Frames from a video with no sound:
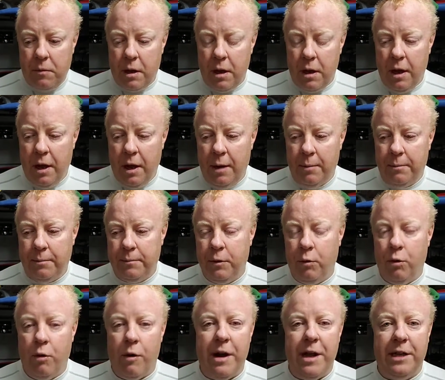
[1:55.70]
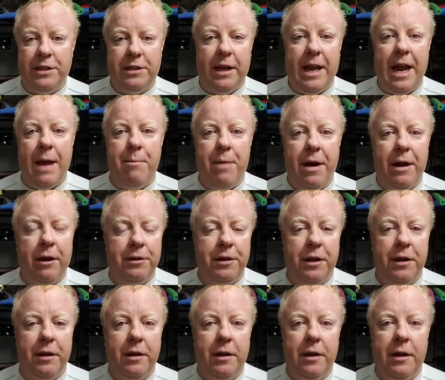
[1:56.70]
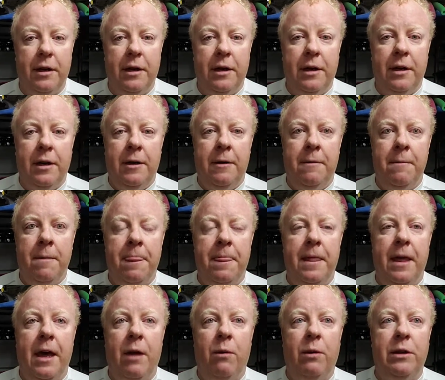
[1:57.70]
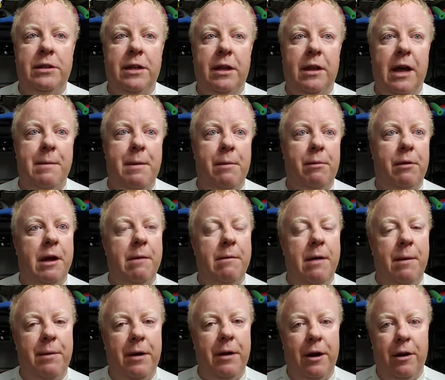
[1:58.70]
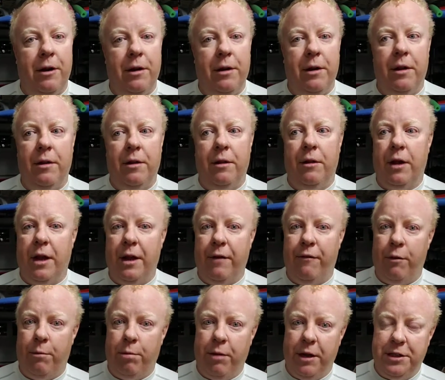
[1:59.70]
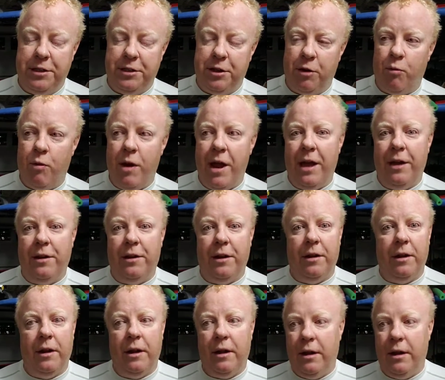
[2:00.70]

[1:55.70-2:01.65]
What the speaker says: We're right next to Camp Pendleton. And we see a lot of people come up here and looking for places to rent, and